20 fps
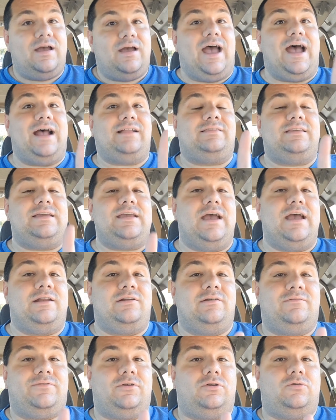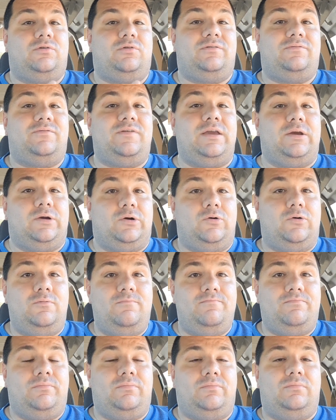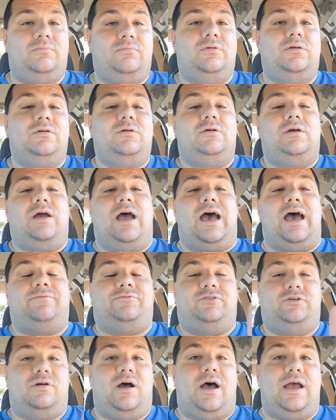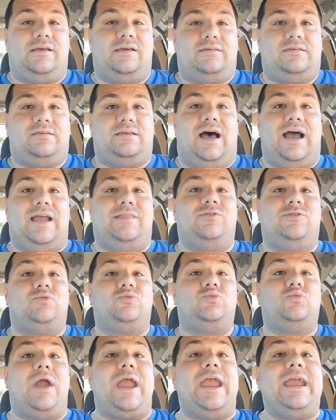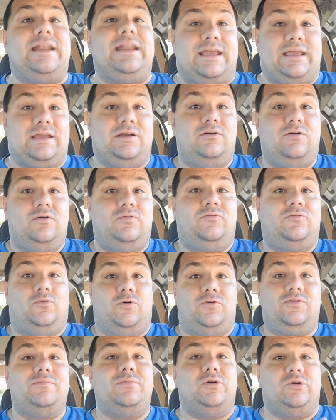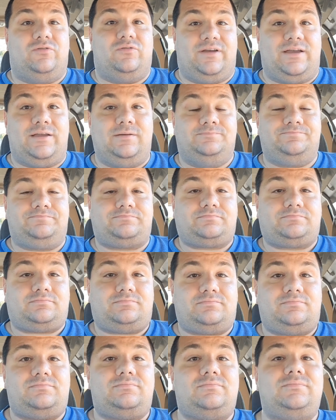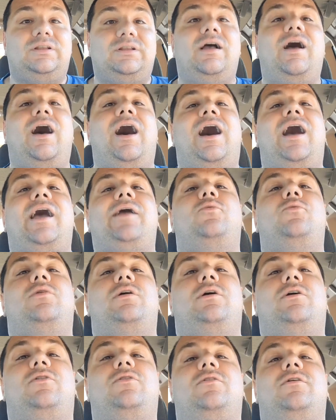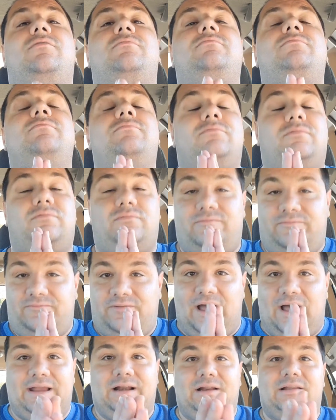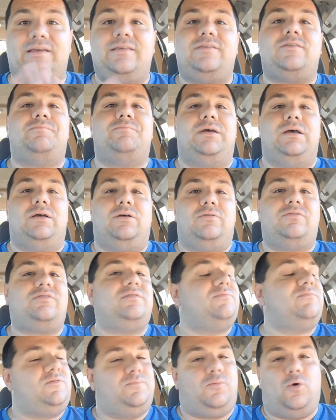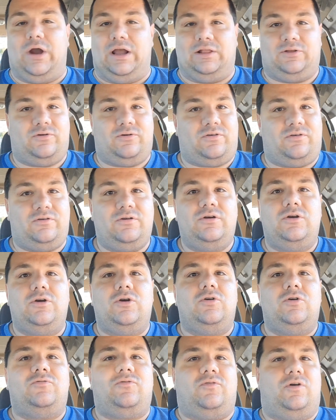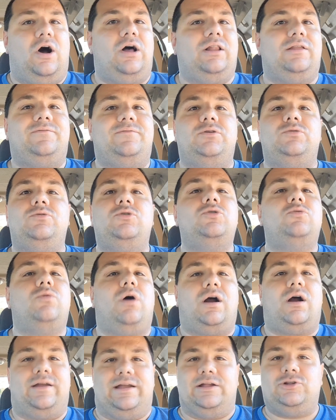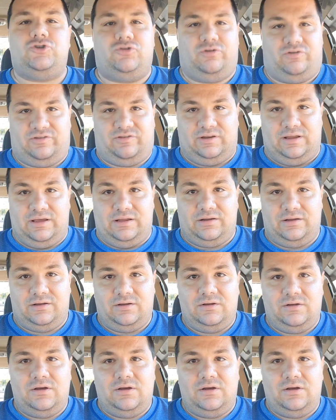at the end of the review, after I assign the rating for the movie, I will finally spill some spoilers for all of you who are interested,